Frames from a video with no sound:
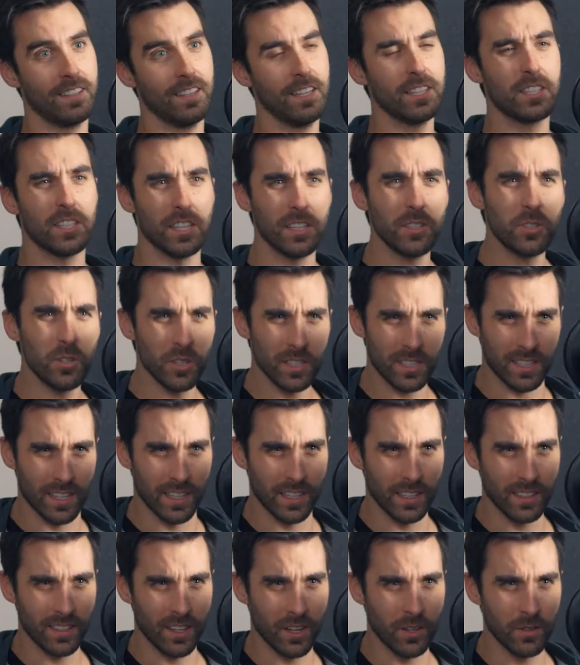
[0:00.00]
It's
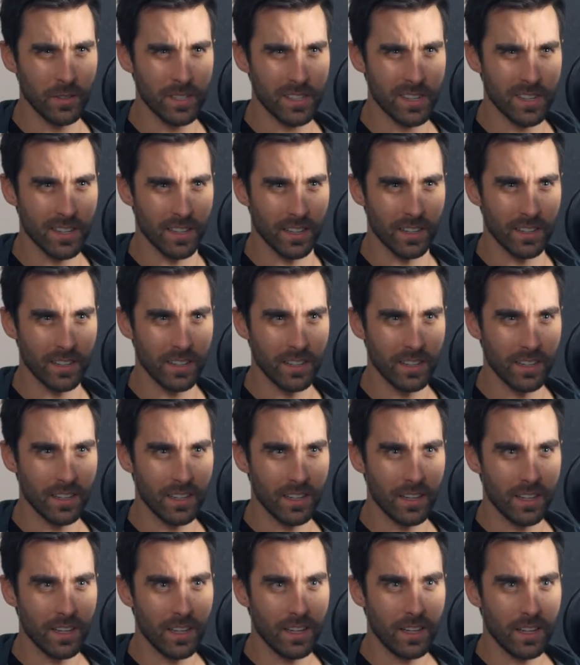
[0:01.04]
interesting, though, isn't it?
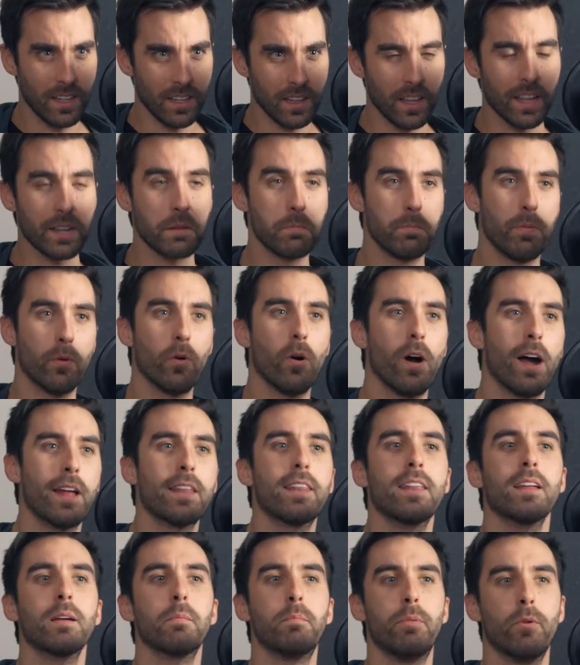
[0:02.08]
Like, I
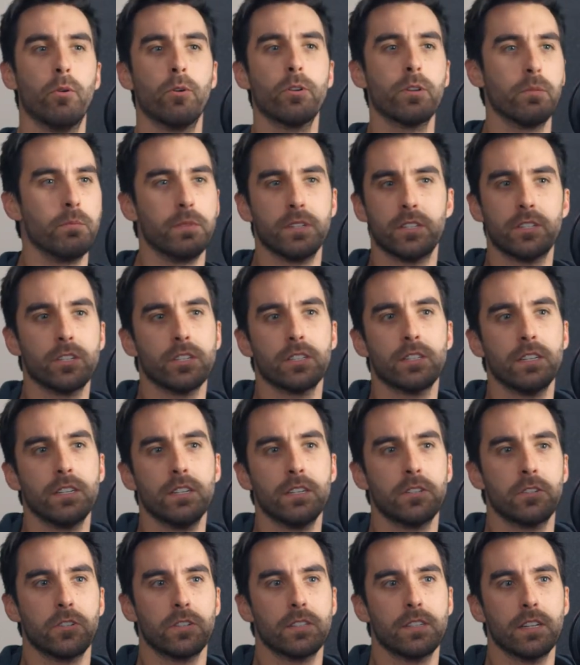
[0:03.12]
think boredom is just an
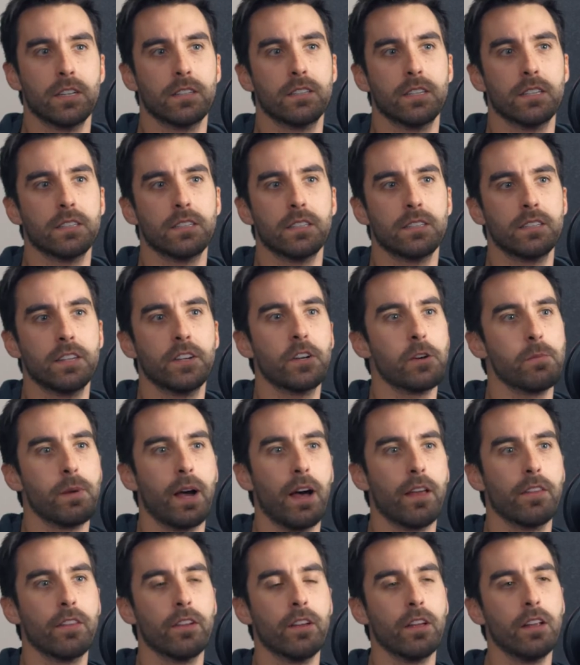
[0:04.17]
interesting thing to think
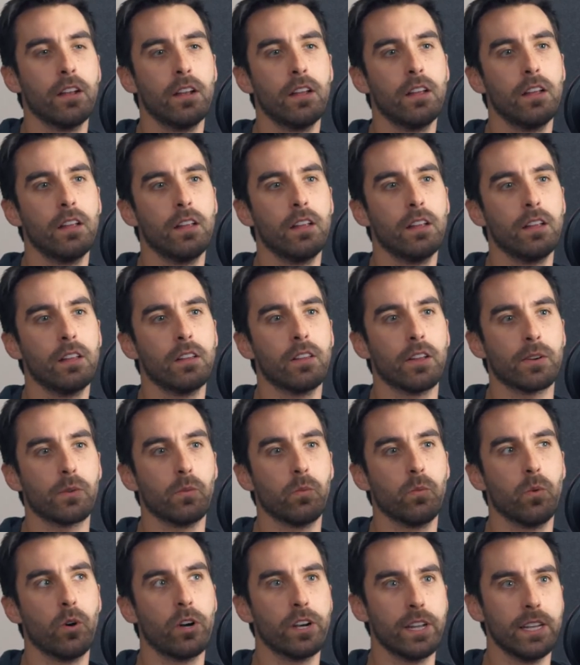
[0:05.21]
about. That, like,
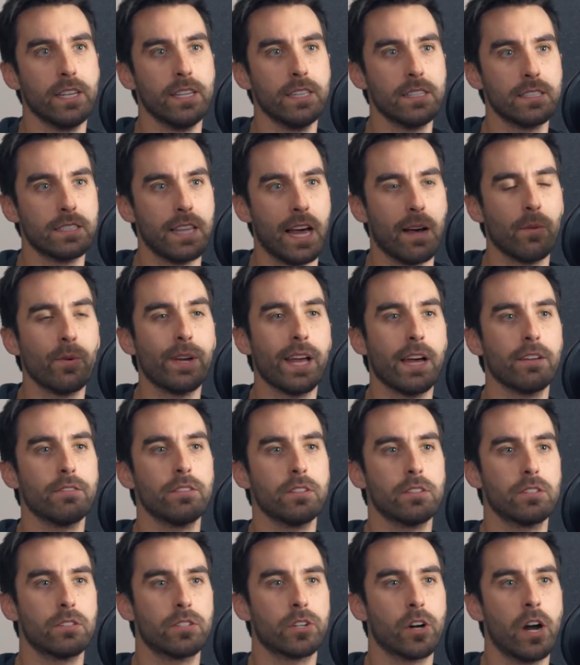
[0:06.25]
what is that? We have
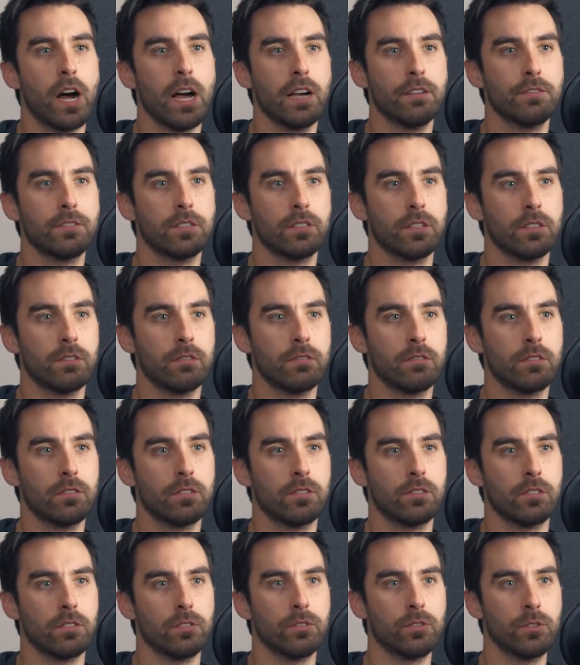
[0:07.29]
this drive to
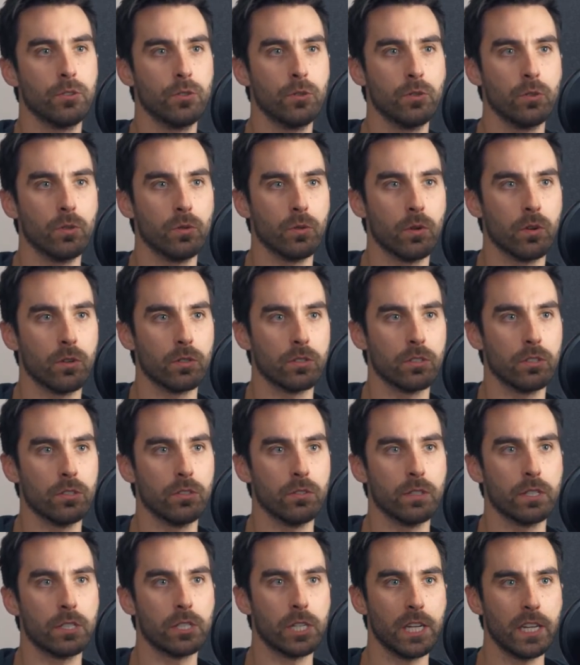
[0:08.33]
do or to
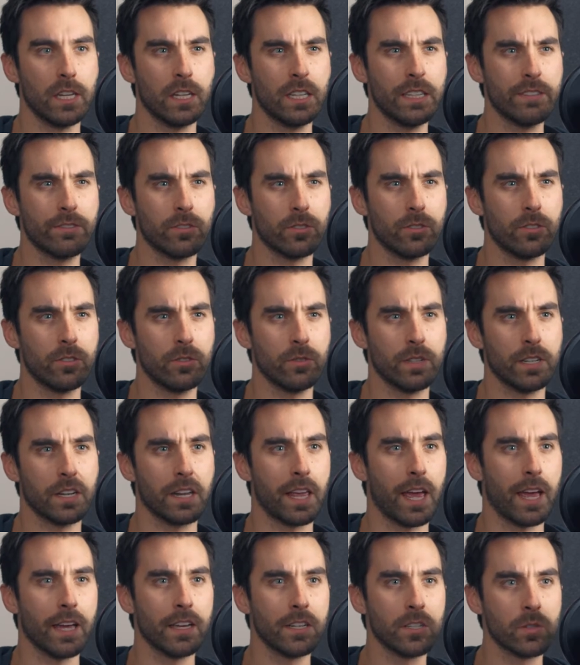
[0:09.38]
achieve or to
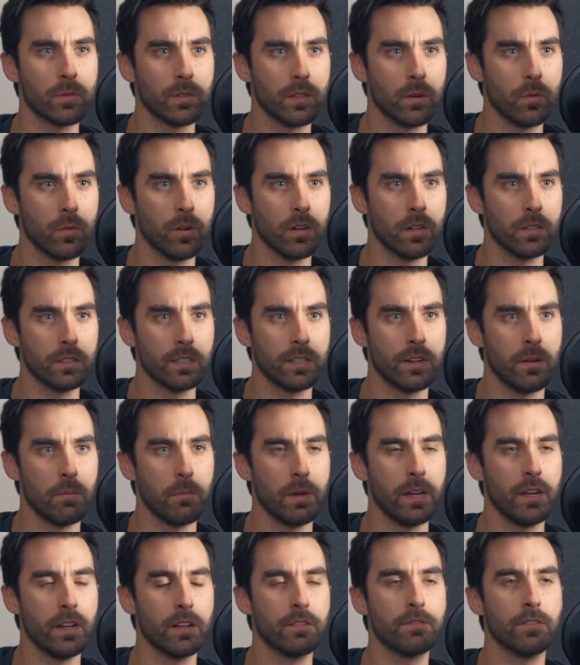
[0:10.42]
engage with the world in a
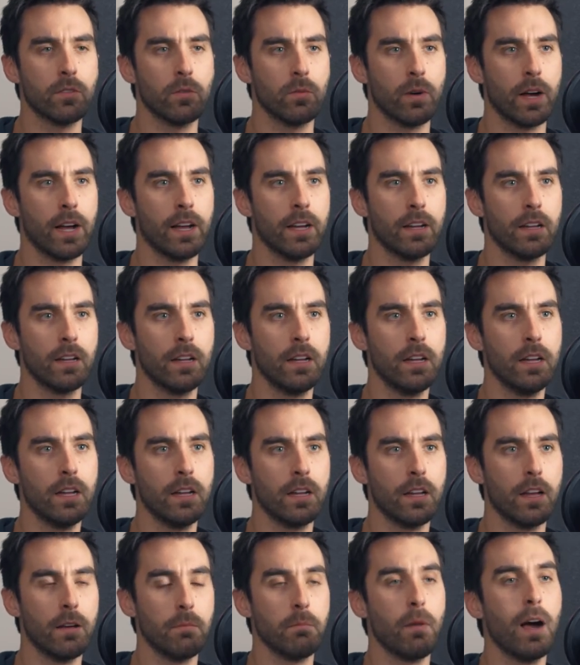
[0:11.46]
meaningful way.
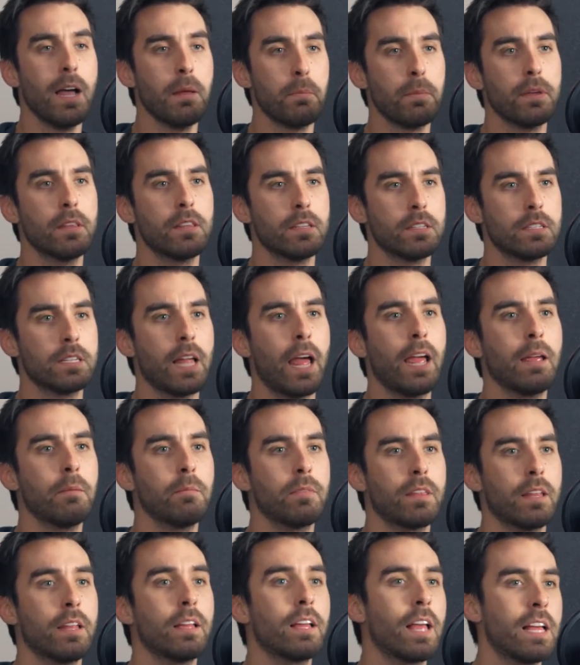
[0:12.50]
It might be the same
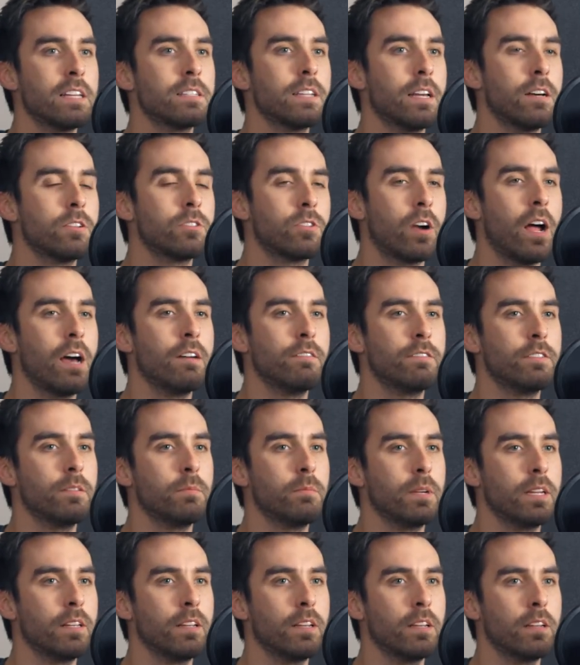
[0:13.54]
thing as our drive for
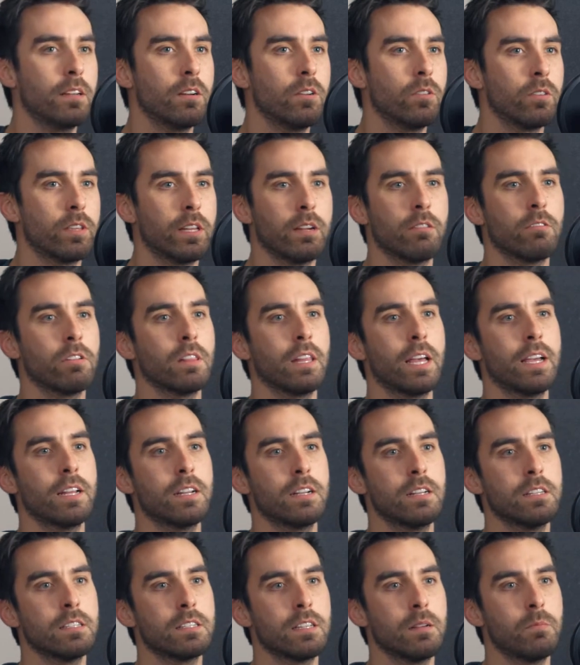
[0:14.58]
meaning, or they're related
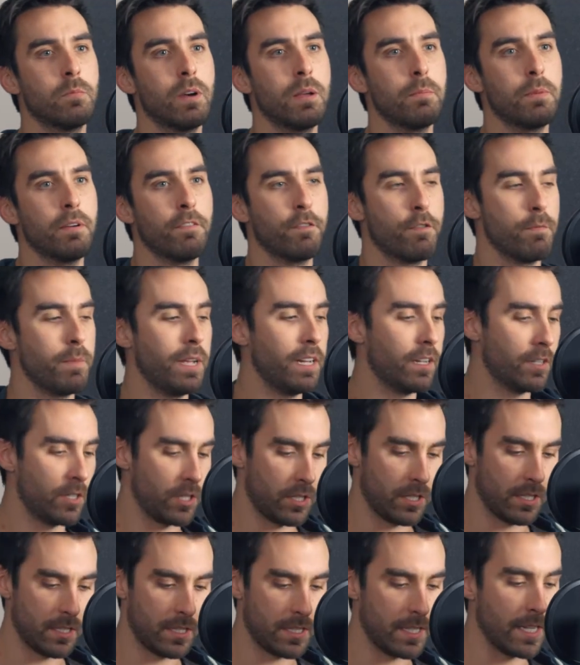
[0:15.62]
in some way, but for me to
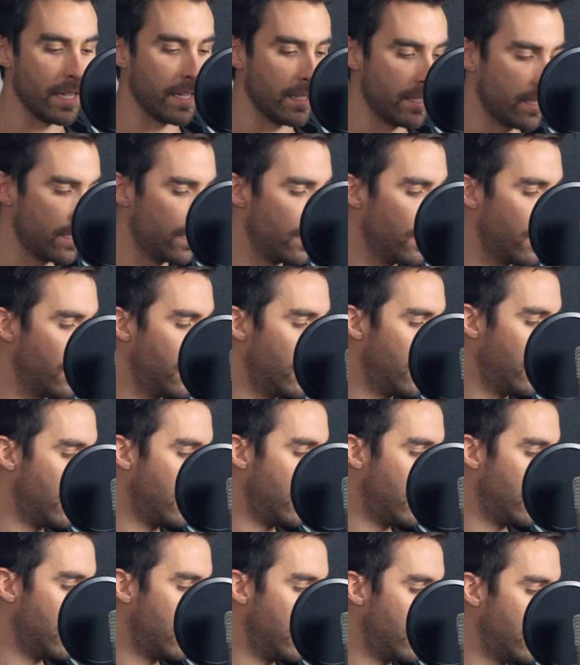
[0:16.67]
just sit,
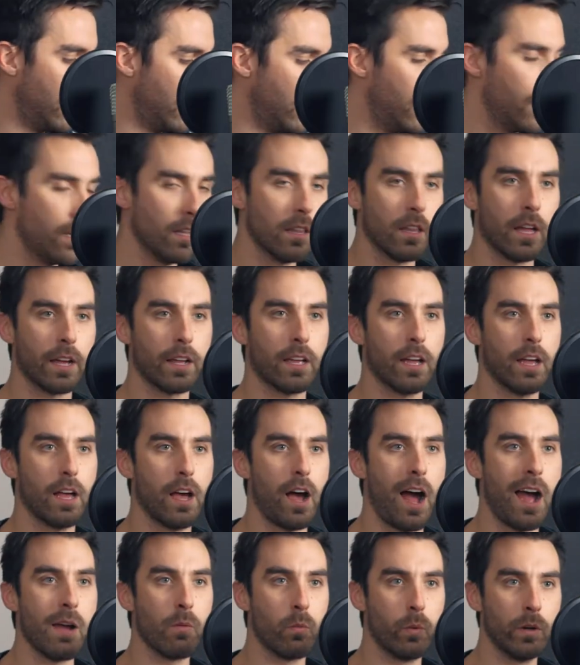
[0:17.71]
like,
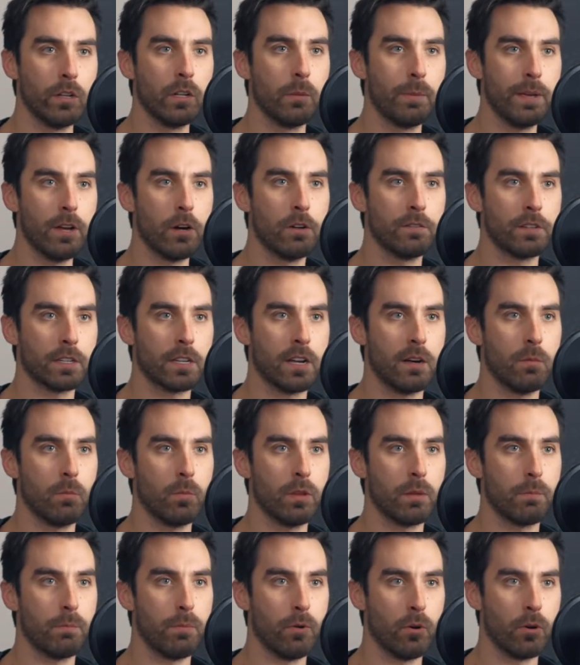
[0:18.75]
I will be overcome
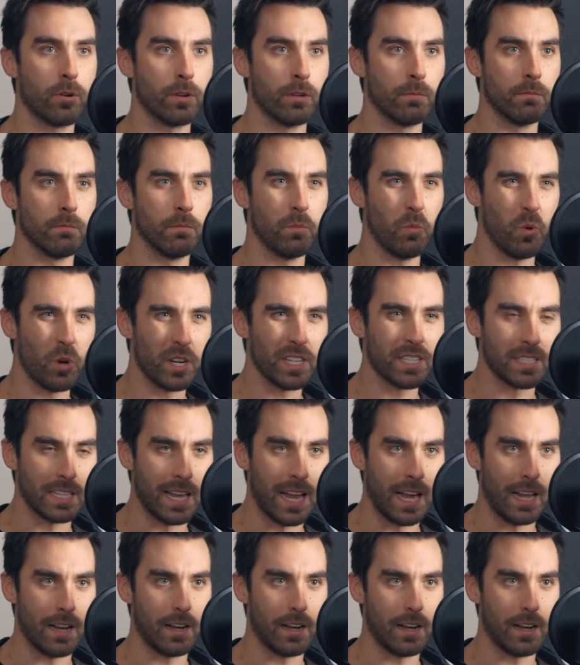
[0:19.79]
with boredom. What is that?